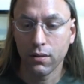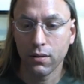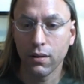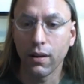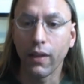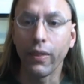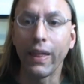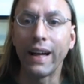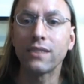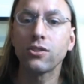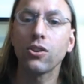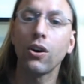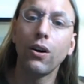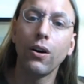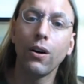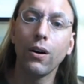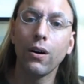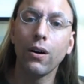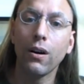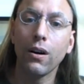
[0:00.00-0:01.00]
And that's
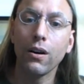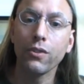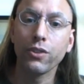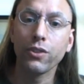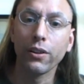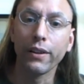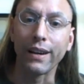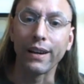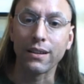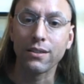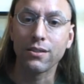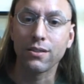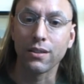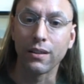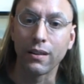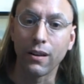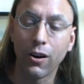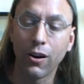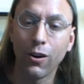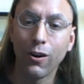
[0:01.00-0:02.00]
all the licks
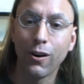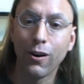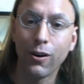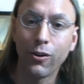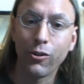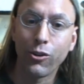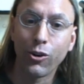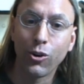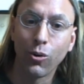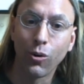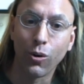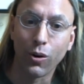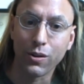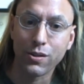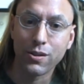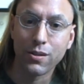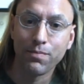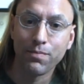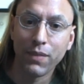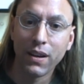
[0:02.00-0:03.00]
and all the
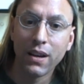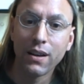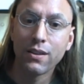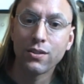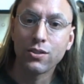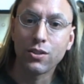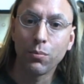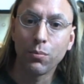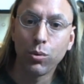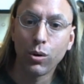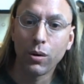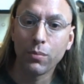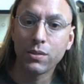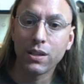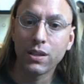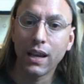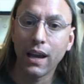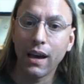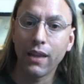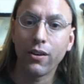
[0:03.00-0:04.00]
chords. So put them
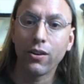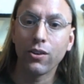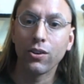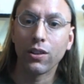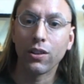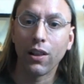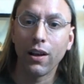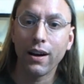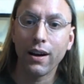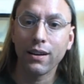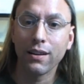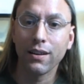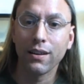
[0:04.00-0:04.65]
together. Good luck.